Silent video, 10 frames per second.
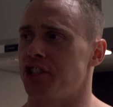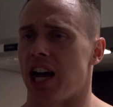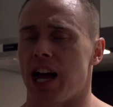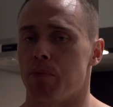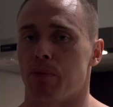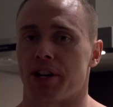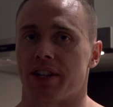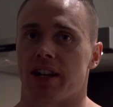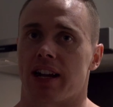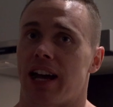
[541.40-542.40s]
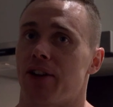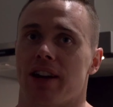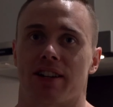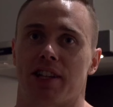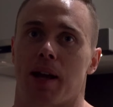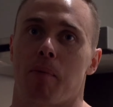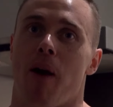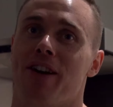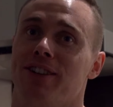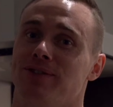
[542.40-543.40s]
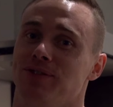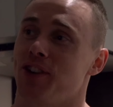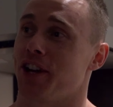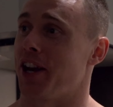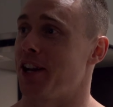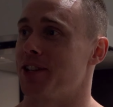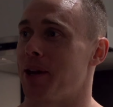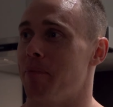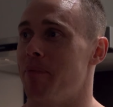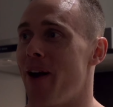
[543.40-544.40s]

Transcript: jam or anything like, I don't like jam. I fucking hate jam.